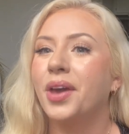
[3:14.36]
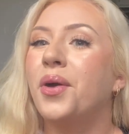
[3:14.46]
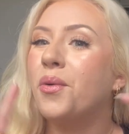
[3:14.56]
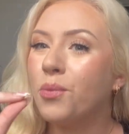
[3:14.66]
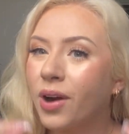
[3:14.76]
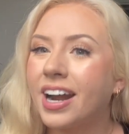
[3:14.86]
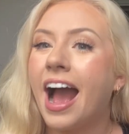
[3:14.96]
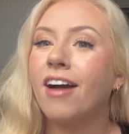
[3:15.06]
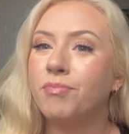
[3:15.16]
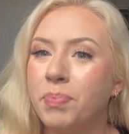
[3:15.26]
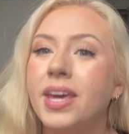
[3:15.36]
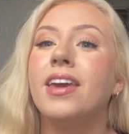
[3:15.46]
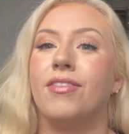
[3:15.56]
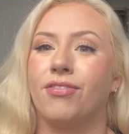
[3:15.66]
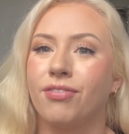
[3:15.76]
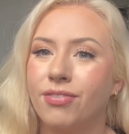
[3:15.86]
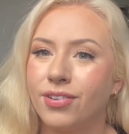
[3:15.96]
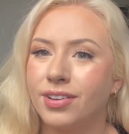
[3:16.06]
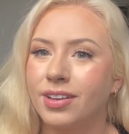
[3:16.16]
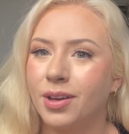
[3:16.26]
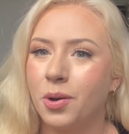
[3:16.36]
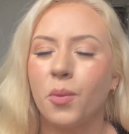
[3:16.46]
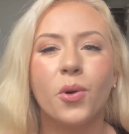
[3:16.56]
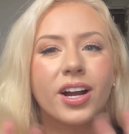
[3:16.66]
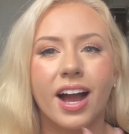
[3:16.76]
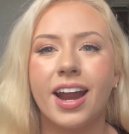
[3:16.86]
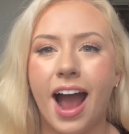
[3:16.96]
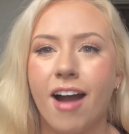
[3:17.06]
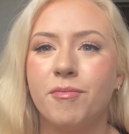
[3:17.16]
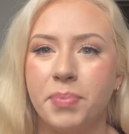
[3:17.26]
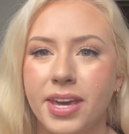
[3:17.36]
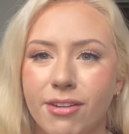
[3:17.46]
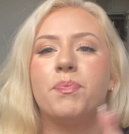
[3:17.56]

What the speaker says: we're gonna have beef. We're gonna have beef.